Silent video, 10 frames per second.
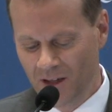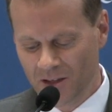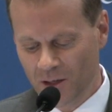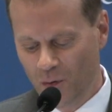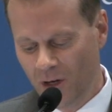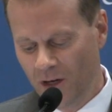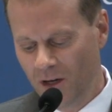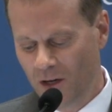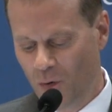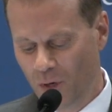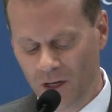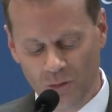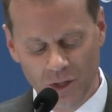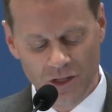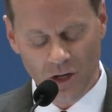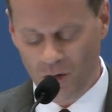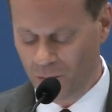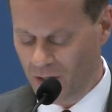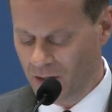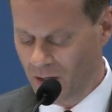So, you know, we joke,
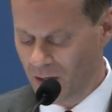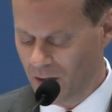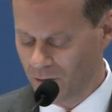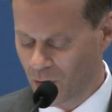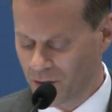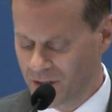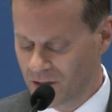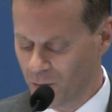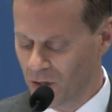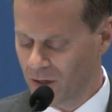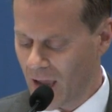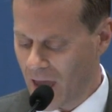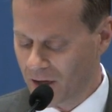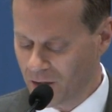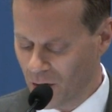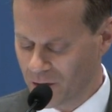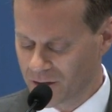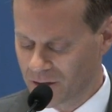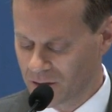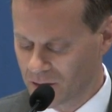but of course these are merely
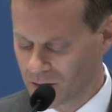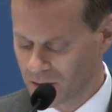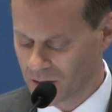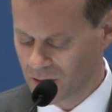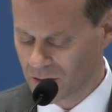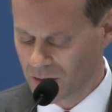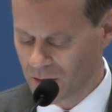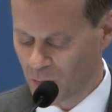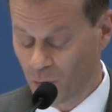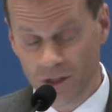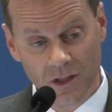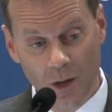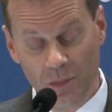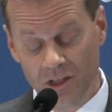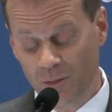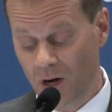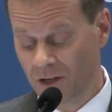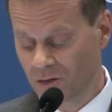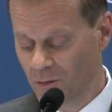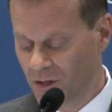anecdotes. But we should not be
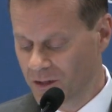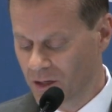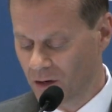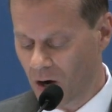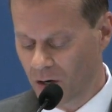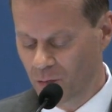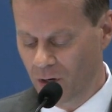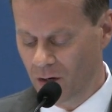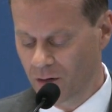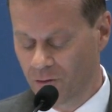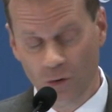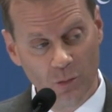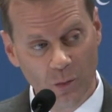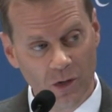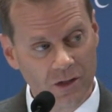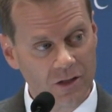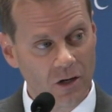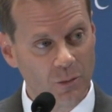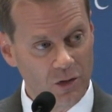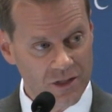surprised when military hardware, former
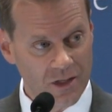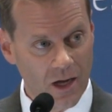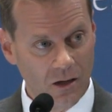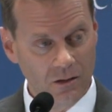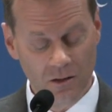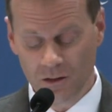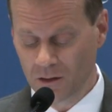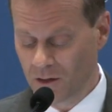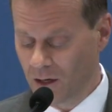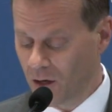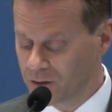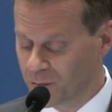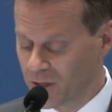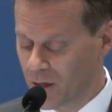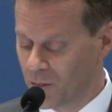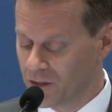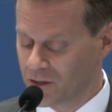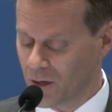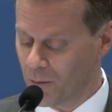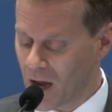military personnel, and ultimately a
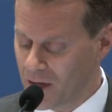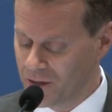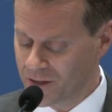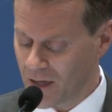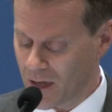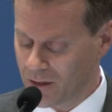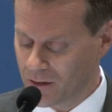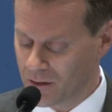military mindset